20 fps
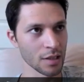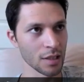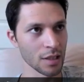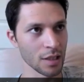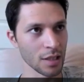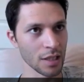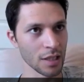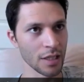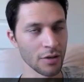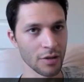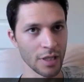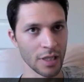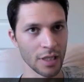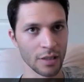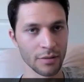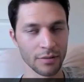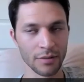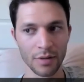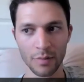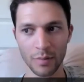
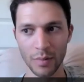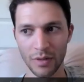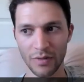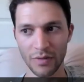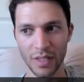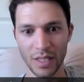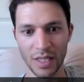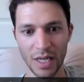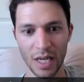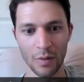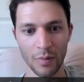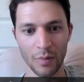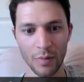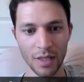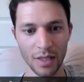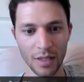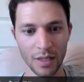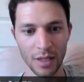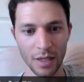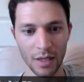Cleary, I believe is his name. He
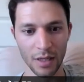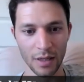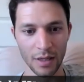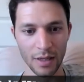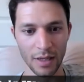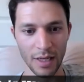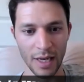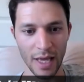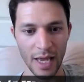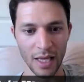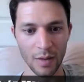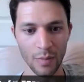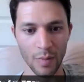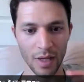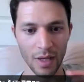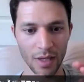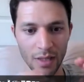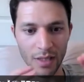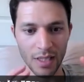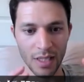did uh, an
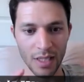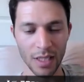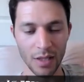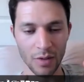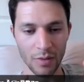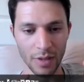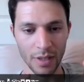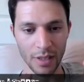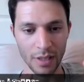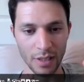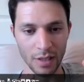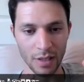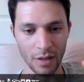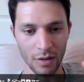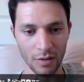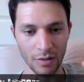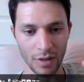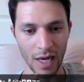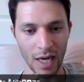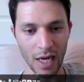animated series
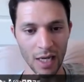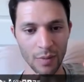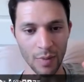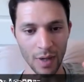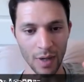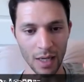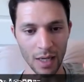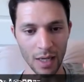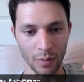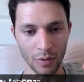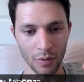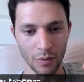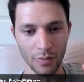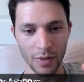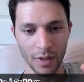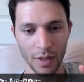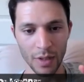called iBible.